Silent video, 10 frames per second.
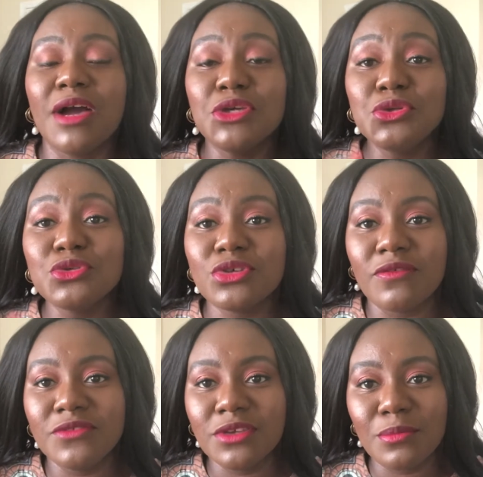use
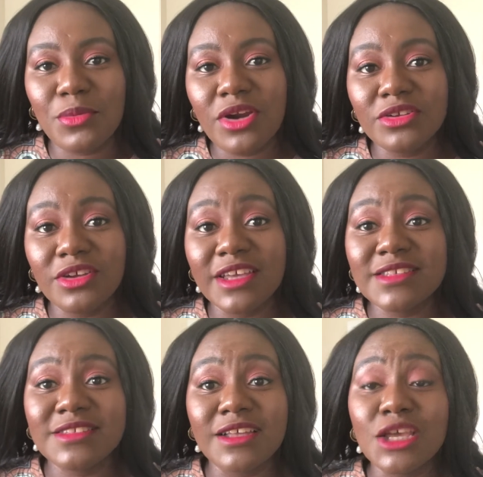of the product
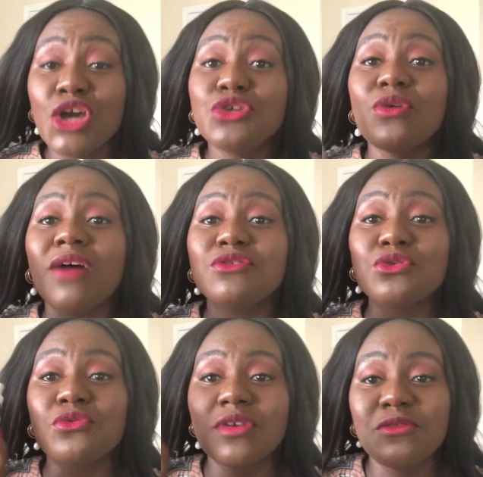is that you have
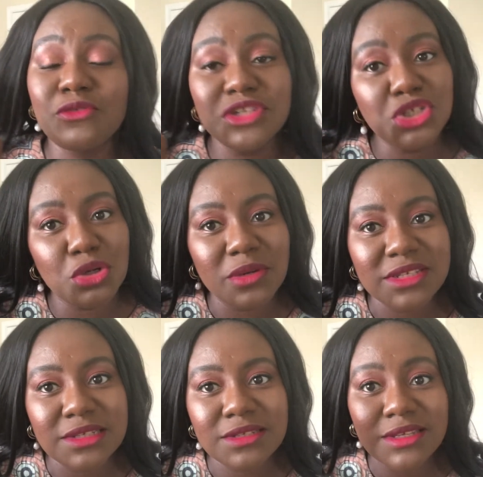to refrigerate it.